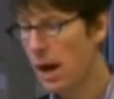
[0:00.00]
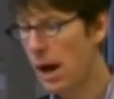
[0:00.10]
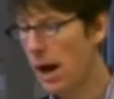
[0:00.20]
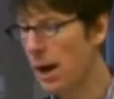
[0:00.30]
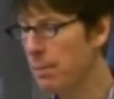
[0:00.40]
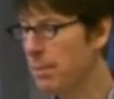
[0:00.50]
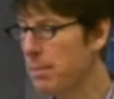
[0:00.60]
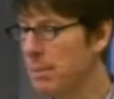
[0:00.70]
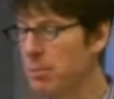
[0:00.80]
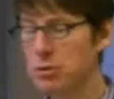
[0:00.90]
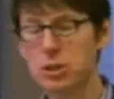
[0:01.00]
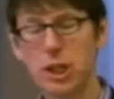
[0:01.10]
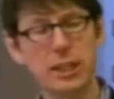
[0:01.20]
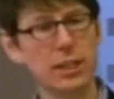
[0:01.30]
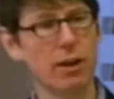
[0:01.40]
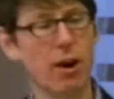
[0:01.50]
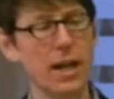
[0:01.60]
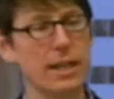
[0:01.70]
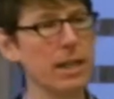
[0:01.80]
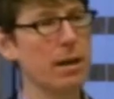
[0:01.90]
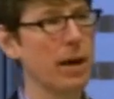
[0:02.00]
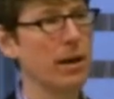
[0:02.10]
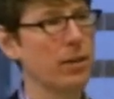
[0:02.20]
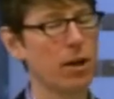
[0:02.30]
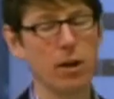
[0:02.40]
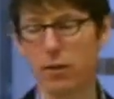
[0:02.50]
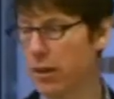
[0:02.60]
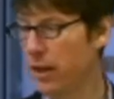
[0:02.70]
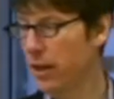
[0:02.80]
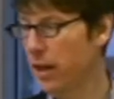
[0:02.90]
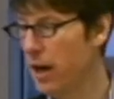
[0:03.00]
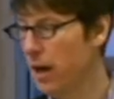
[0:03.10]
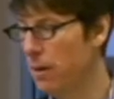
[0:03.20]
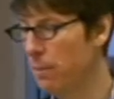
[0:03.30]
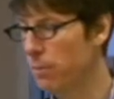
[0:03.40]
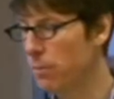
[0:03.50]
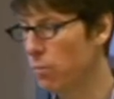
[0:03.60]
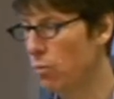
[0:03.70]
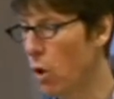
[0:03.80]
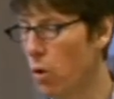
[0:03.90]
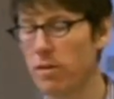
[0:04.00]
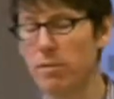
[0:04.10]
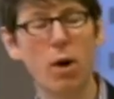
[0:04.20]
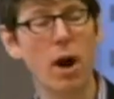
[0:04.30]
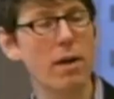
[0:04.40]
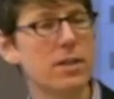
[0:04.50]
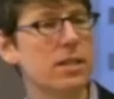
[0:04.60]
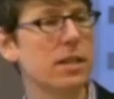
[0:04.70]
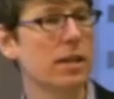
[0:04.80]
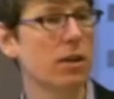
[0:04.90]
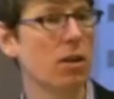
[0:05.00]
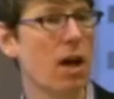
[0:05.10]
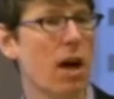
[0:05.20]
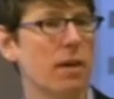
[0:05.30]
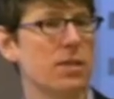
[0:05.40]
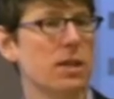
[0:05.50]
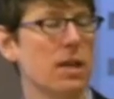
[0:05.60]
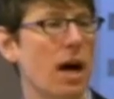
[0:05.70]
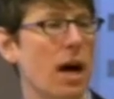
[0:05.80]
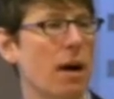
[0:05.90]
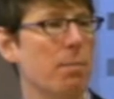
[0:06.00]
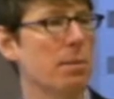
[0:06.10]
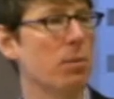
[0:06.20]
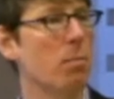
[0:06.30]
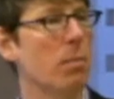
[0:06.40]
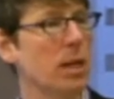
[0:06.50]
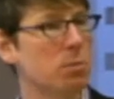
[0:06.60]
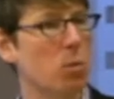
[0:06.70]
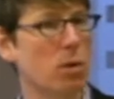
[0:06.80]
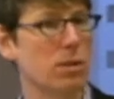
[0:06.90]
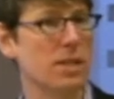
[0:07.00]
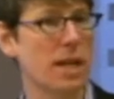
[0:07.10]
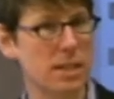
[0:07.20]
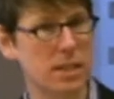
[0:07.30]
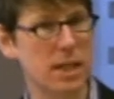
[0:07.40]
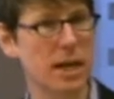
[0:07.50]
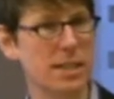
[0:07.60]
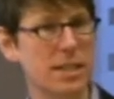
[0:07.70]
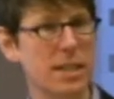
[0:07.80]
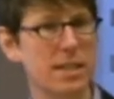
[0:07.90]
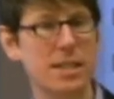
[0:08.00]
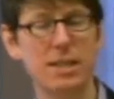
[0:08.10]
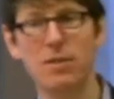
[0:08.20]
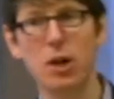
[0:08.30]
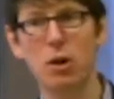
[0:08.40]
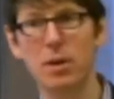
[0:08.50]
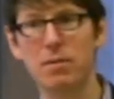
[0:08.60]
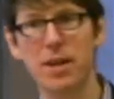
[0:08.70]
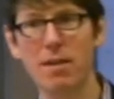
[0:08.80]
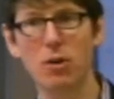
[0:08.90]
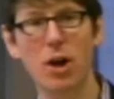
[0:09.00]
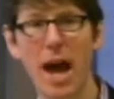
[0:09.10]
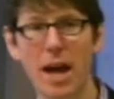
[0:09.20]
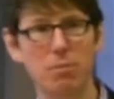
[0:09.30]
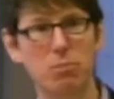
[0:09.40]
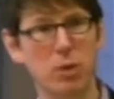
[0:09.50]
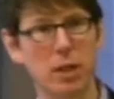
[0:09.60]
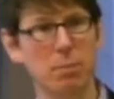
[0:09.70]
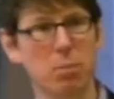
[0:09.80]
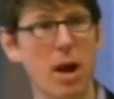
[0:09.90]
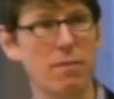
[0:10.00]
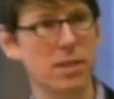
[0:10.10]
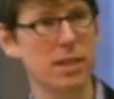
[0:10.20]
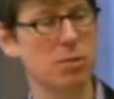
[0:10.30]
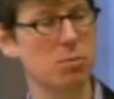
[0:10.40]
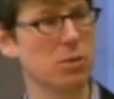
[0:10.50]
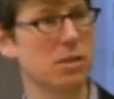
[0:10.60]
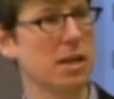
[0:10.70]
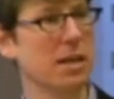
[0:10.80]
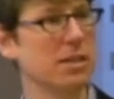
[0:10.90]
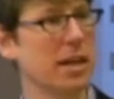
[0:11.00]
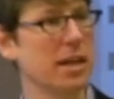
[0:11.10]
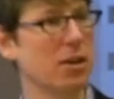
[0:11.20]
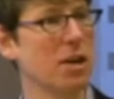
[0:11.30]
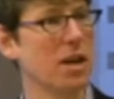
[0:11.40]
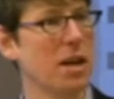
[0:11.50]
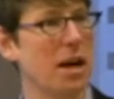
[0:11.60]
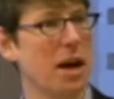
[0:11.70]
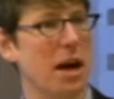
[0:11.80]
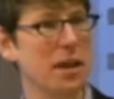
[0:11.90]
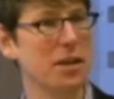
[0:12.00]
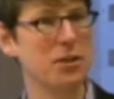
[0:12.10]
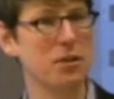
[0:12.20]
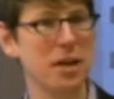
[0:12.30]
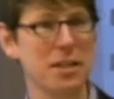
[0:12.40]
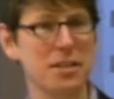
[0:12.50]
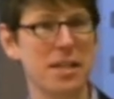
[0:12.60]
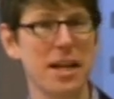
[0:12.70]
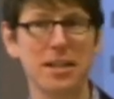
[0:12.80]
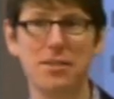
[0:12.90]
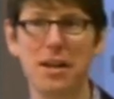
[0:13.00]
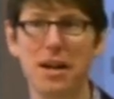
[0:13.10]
Um, people changing their idea about the, the um, role of privacy in their lives. Uh, people are much more sensitized to this, even though we've never had really privacy, as we'll discuss later, uh, in the United States.